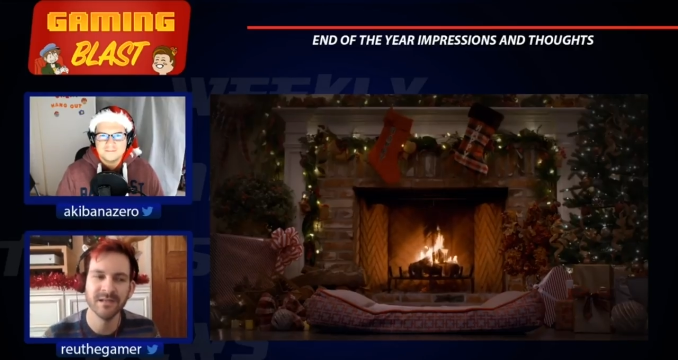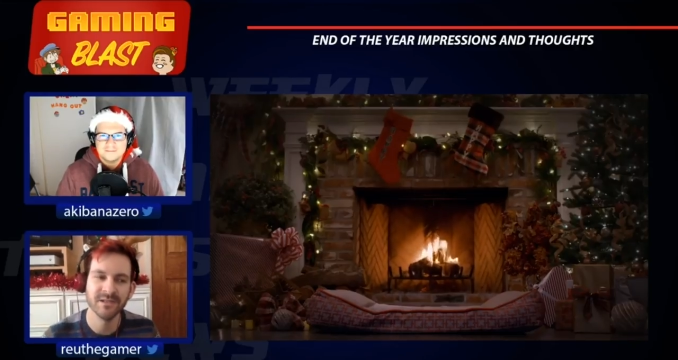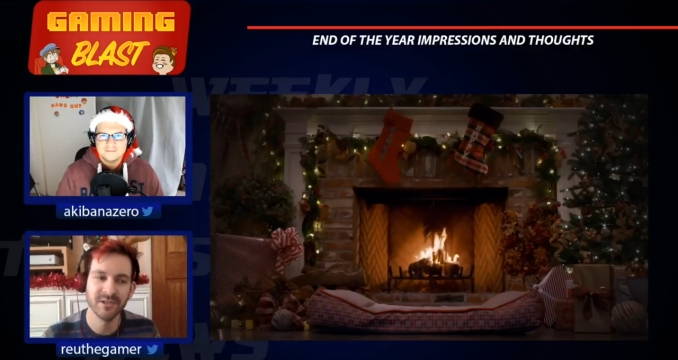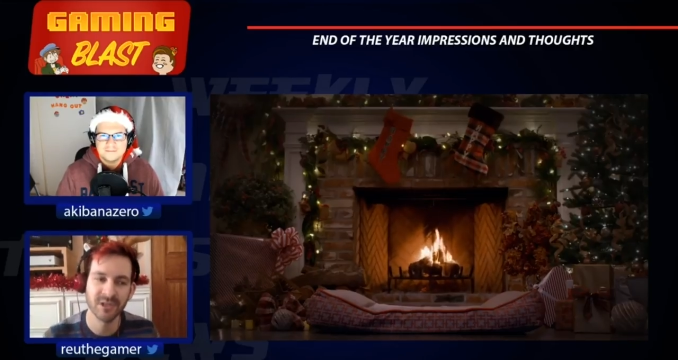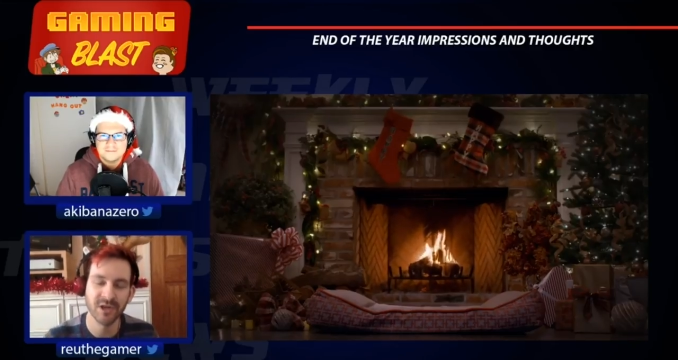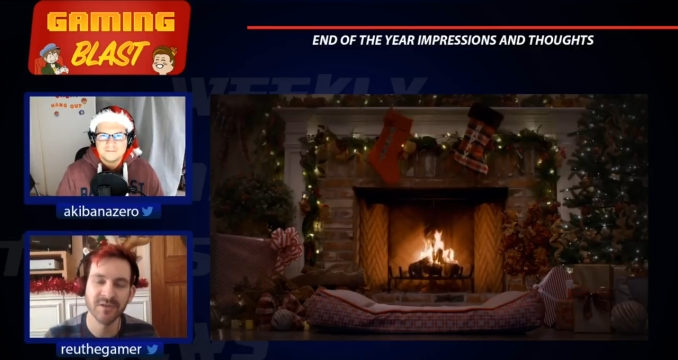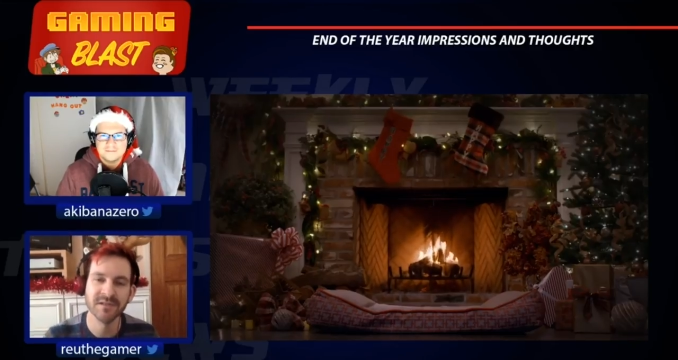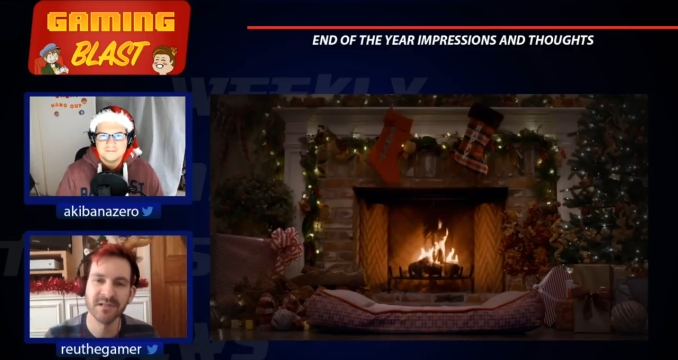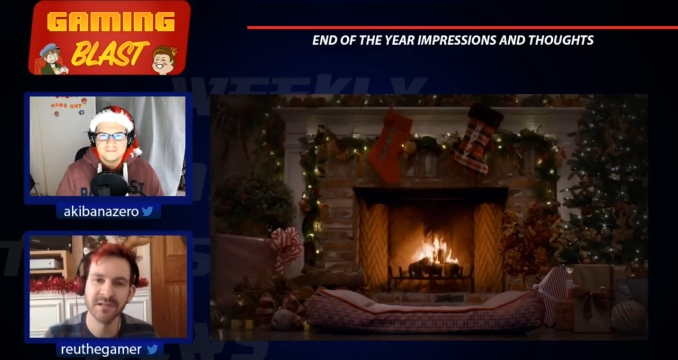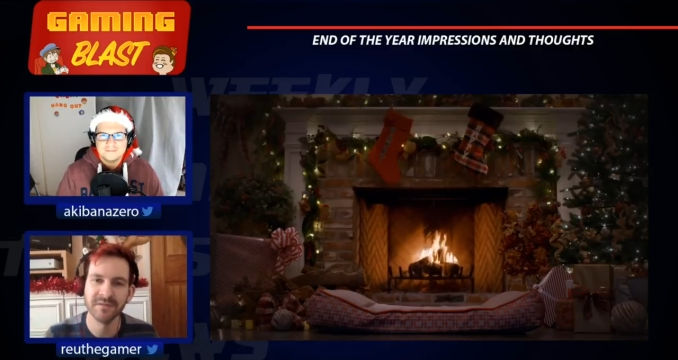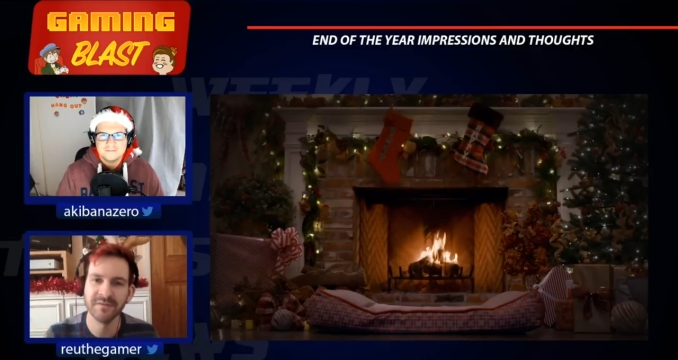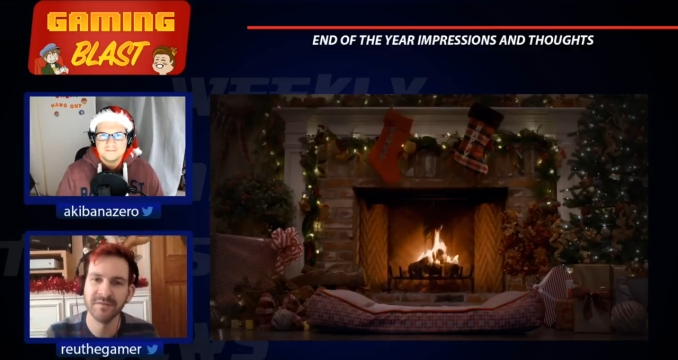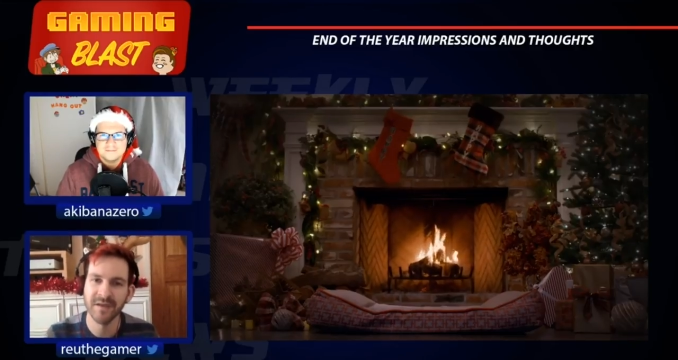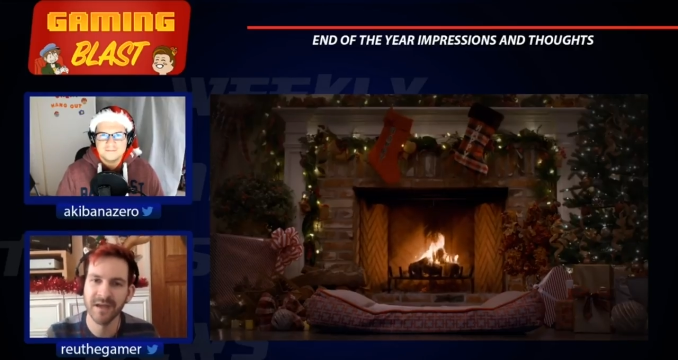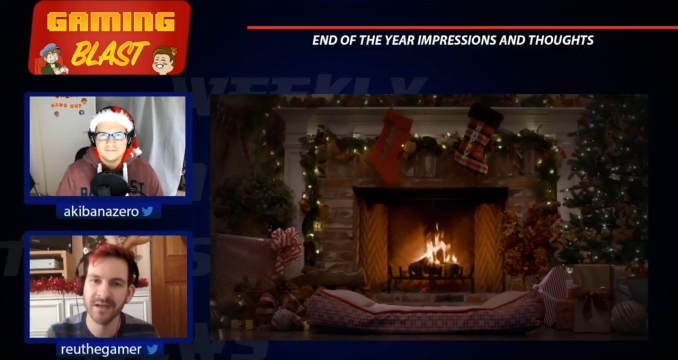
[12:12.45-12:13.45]
is
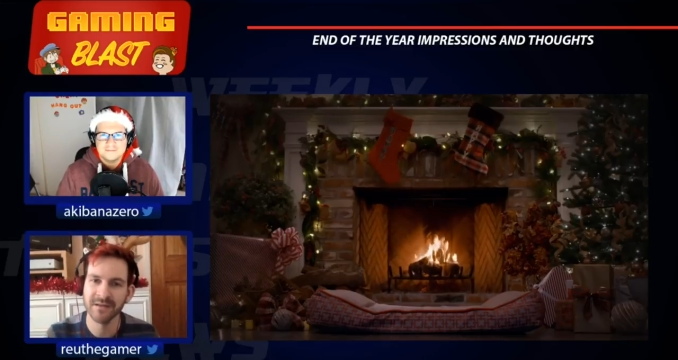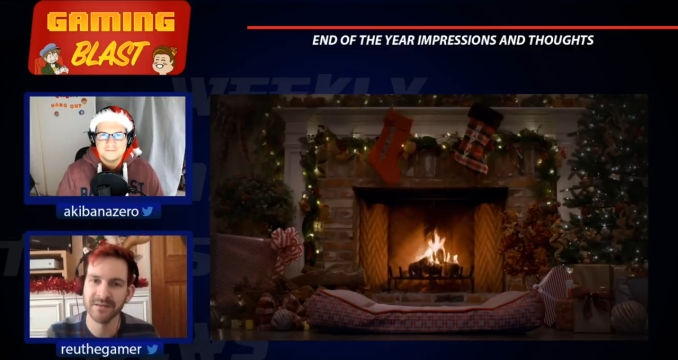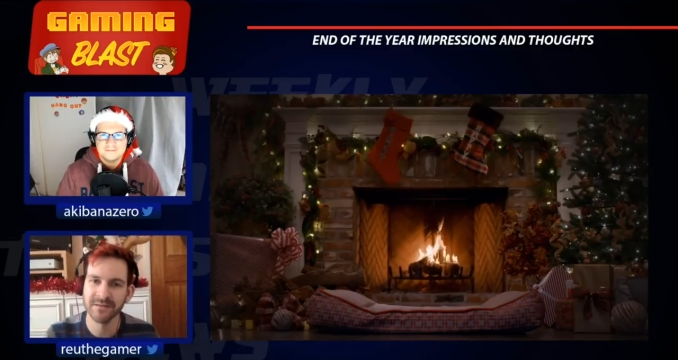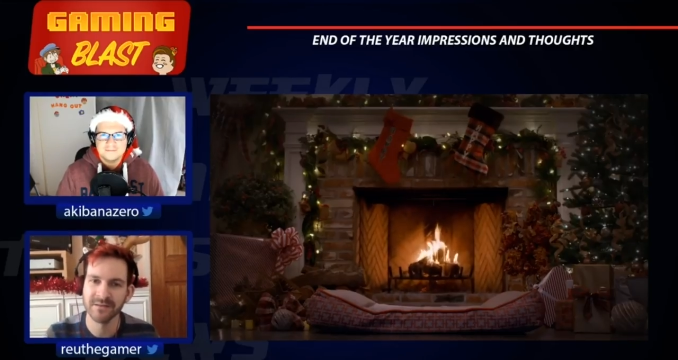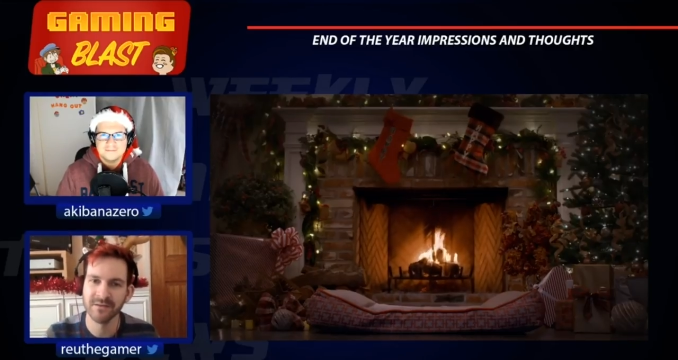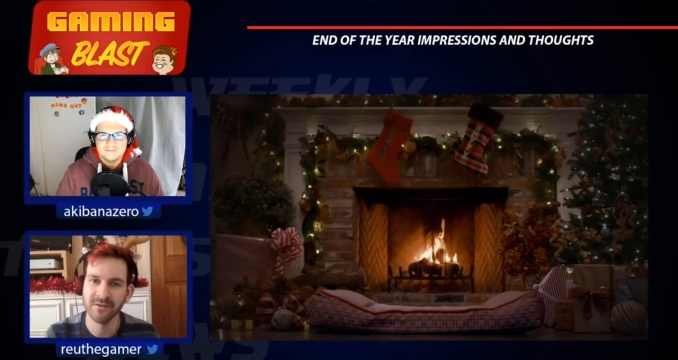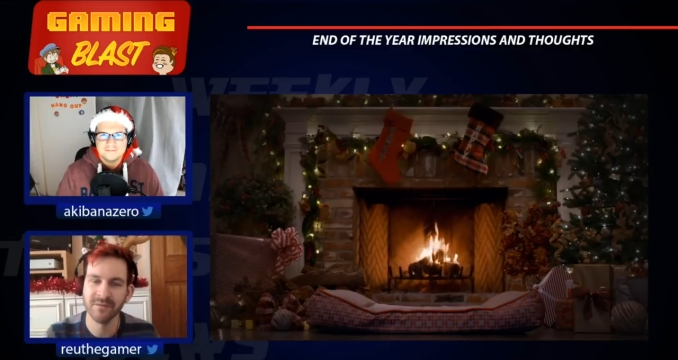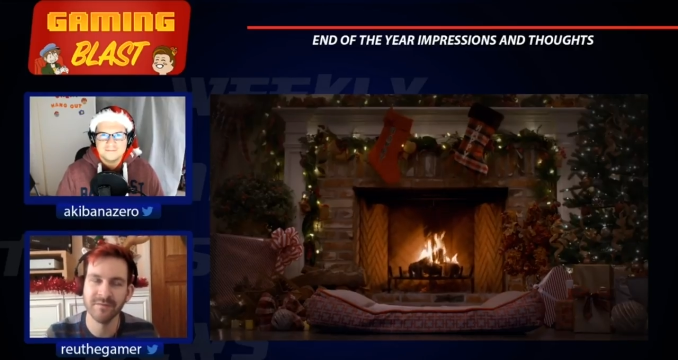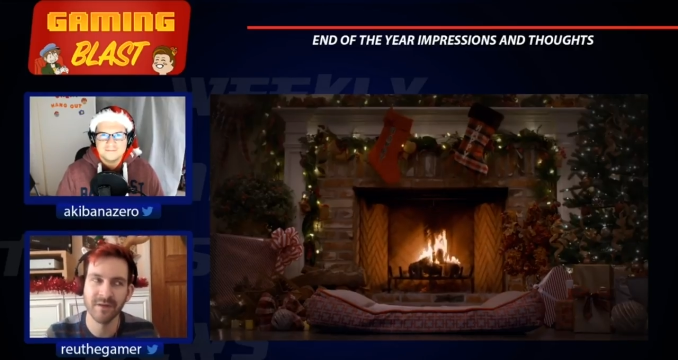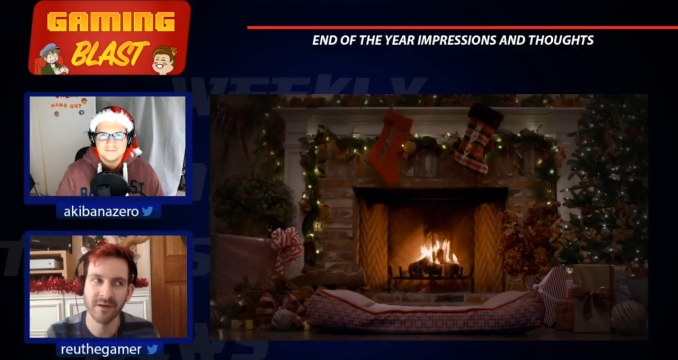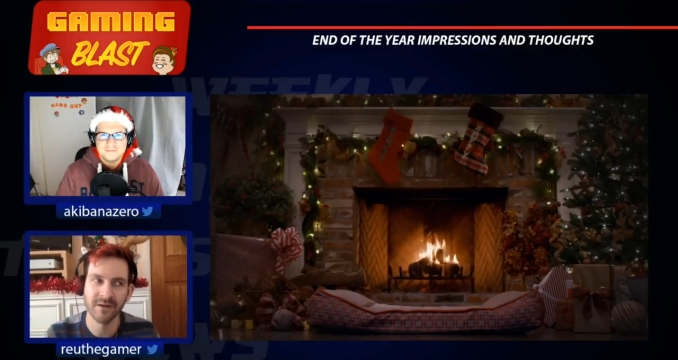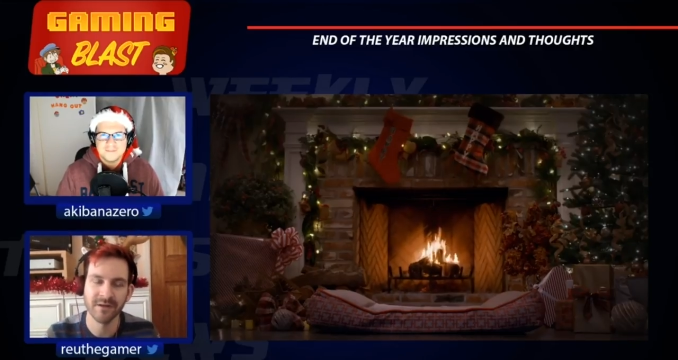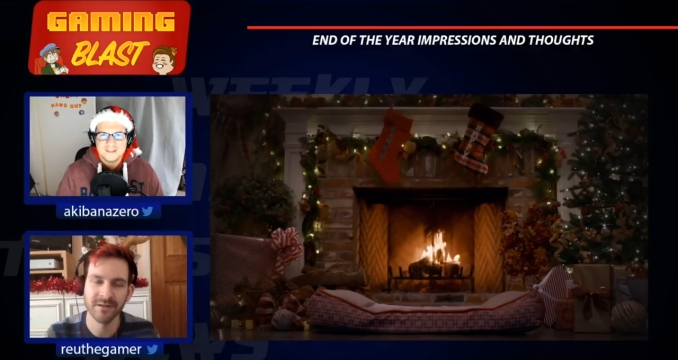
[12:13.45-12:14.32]
Joseph Fares, or